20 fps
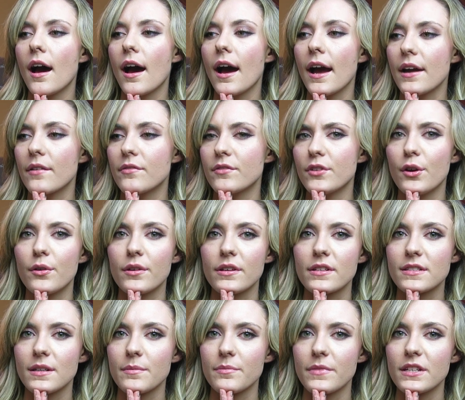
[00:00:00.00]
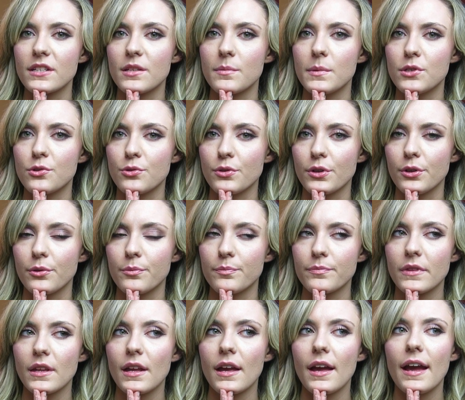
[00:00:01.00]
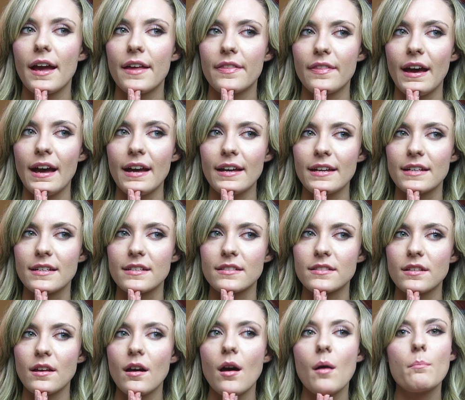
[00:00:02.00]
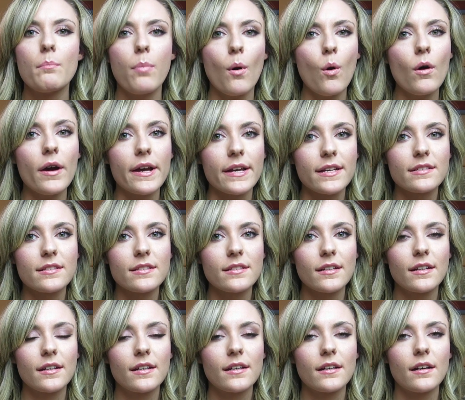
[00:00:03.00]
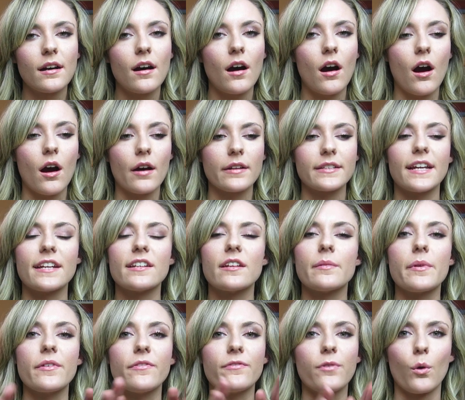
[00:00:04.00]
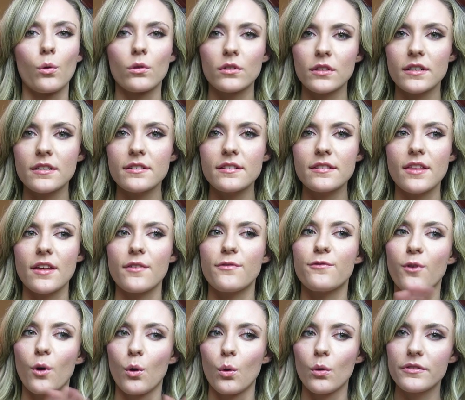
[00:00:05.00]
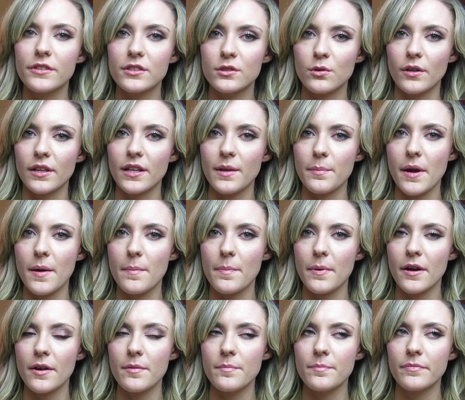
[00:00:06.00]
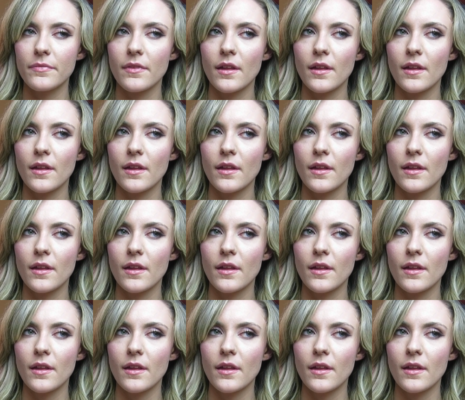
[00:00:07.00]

I have noticed something to be true. And that is, boys tend to be folders. They fold the toilet paper.